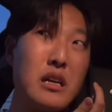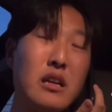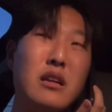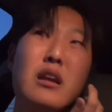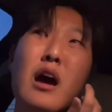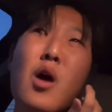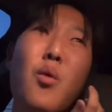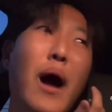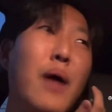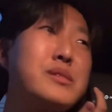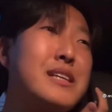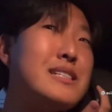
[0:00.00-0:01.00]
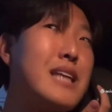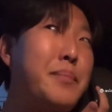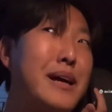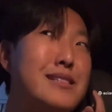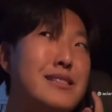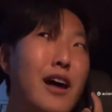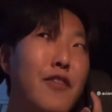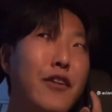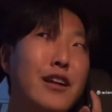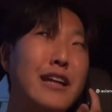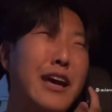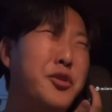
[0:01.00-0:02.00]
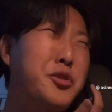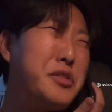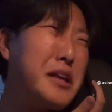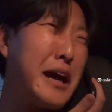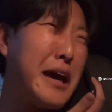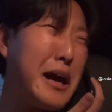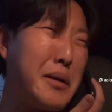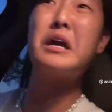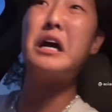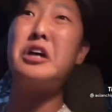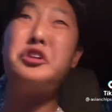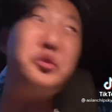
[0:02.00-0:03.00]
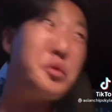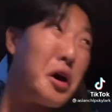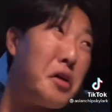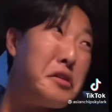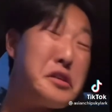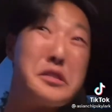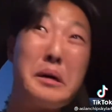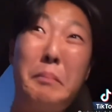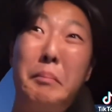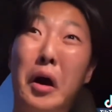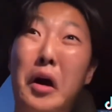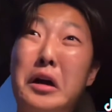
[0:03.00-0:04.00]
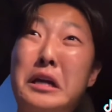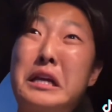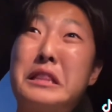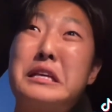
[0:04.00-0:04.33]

No, I was gonna take myself on a date. Who do you think I am? Oh God, you call this a party?